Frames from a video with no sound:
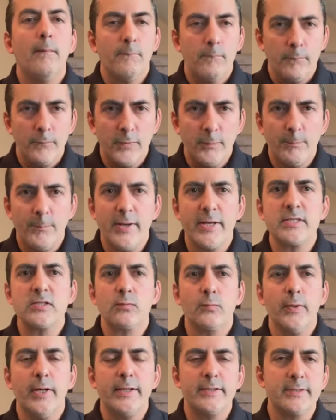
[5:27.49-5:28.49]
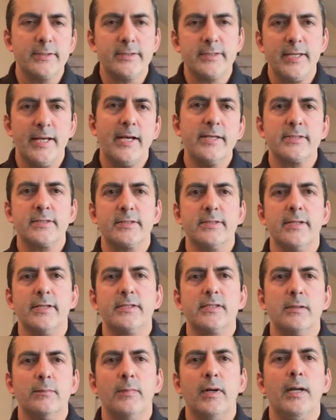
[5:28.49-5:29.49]
The best way to test this
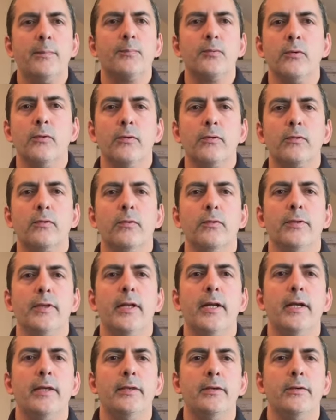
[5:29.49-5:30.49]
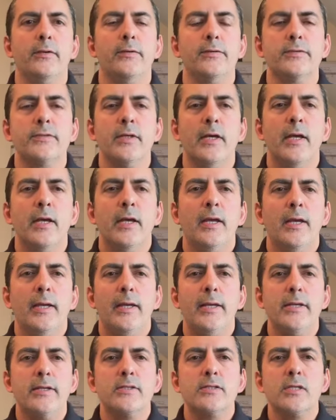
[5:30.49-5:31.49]
in my protocol that I use
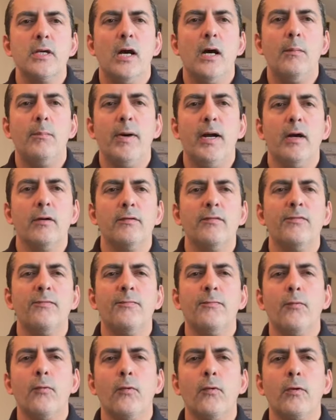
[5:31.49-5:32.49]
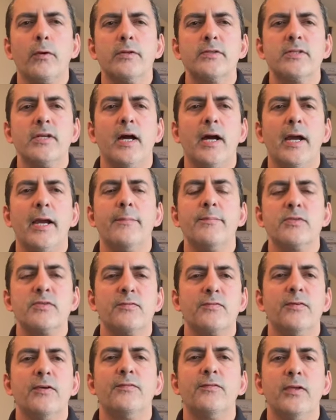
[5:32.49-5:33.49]
is about 4 times
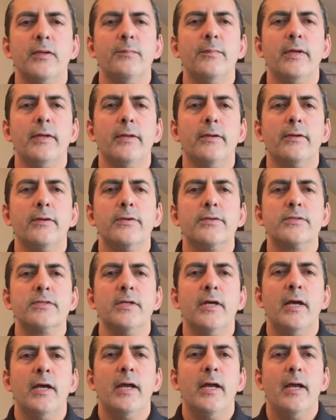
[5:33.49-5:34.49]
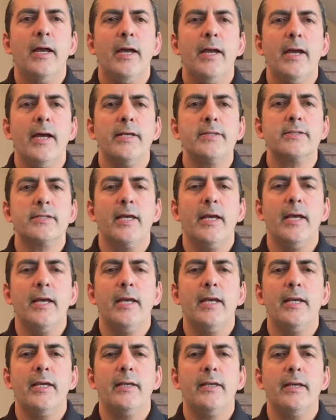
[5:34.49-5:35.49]
50 meters as
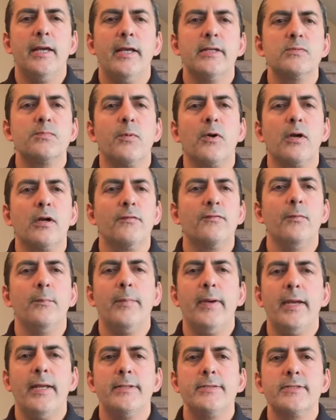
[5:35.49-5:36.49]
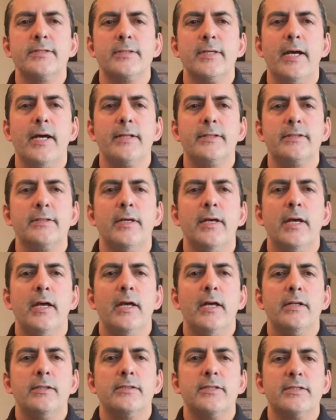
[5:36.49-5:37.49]
part of a main set
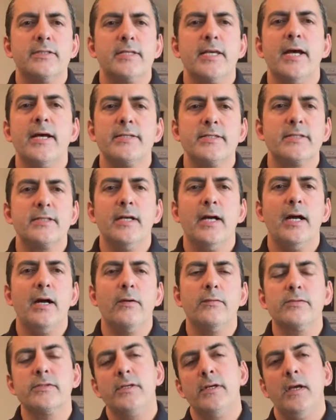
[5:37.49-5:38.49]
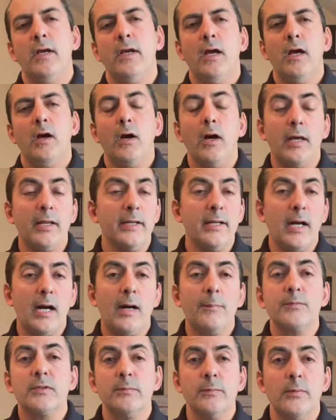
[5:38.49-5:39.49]
to test out an
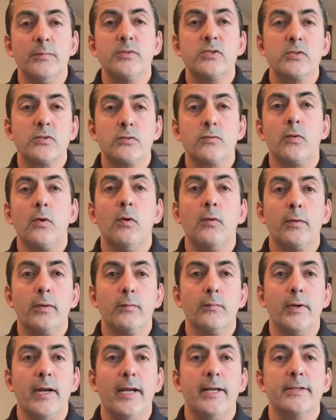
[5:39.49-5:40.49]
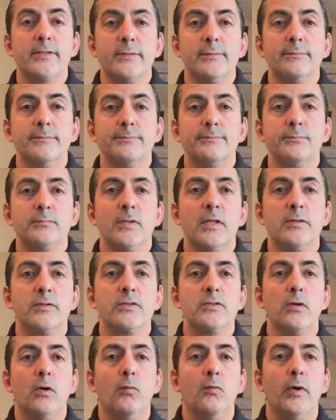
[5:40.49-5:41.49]
optimum stroke rate.
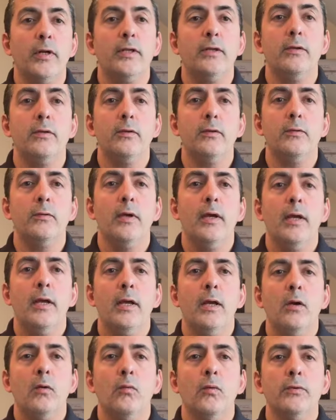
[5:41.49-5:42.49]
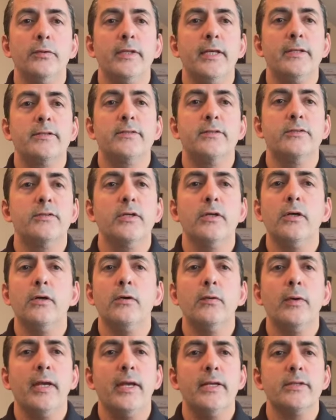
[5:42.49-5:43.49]
So what you will need to
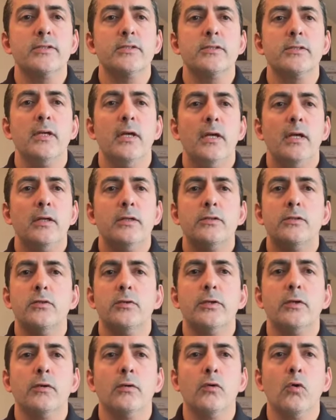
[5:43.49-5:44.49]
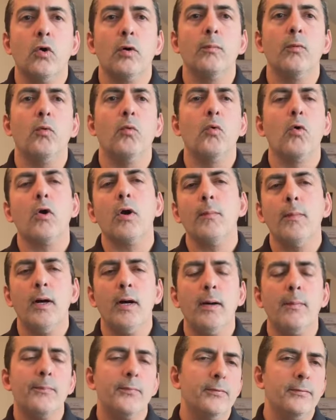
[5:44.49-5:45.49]
do is do your normal
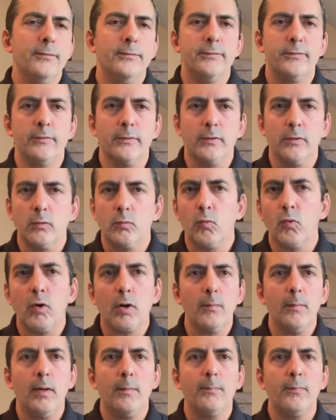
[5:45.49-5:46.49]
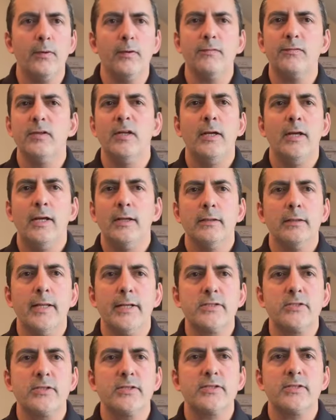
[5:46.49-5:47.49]
warm-up, do a good warm-up of,
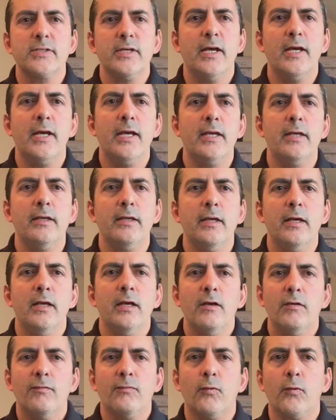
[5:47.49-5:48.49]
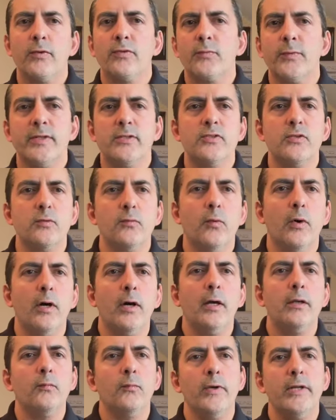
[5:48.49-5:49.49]
let's just say 4, 3, 2,
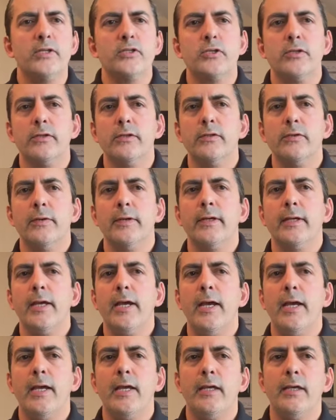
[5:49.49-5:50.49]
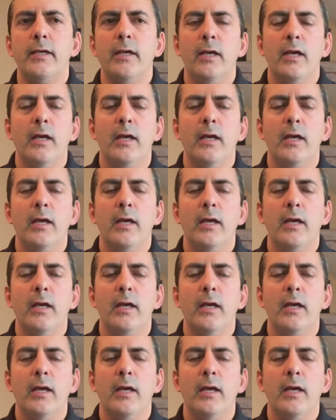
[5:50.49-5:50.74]
1, which you're doing a